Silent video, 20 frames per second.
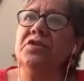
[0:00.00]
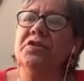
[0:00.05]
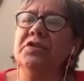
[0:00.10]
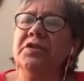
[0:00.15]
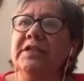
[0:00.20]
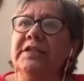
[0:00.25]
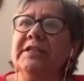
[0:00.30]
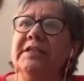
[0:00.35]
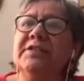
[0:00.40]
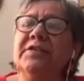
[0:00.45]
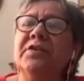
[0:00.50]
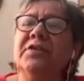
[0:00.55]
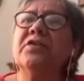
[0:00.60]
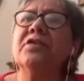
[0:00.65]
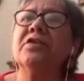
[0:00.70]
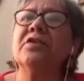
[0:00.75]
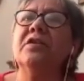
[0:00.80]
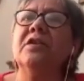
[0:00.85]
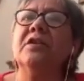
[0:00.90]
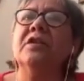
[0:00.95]
to this
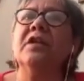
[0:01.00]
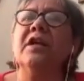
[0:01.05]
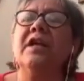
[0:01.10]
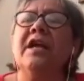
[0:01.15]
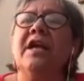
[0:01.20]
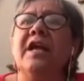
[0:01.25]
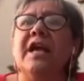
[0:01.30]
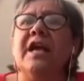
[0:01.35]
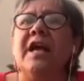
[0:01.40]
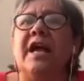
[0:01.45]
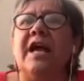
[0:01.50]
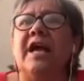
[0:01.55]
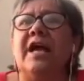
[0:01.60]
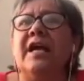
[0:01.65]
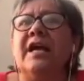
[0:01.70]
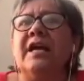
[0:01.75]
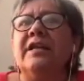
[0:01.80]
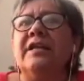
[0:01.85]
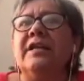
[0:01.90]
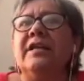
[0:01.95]
circle.
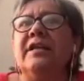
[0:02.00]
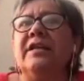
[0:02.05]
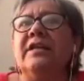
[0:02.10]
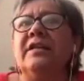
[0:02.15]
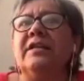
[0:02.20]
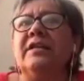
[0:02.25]
And